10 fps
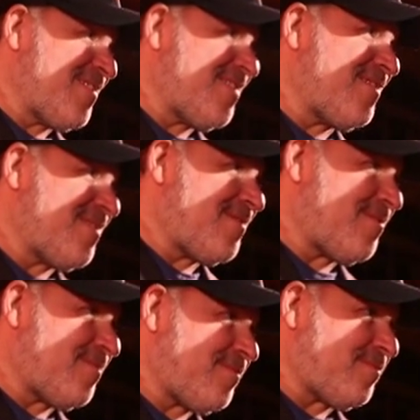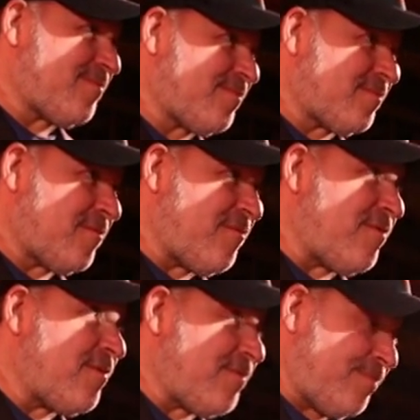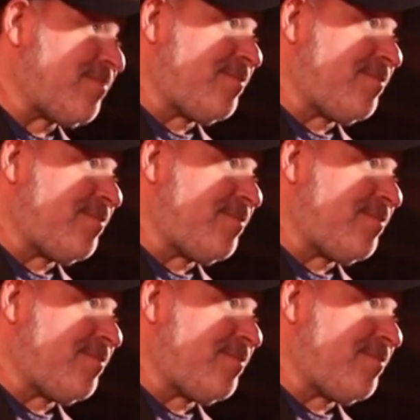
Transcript: Clyde reunion,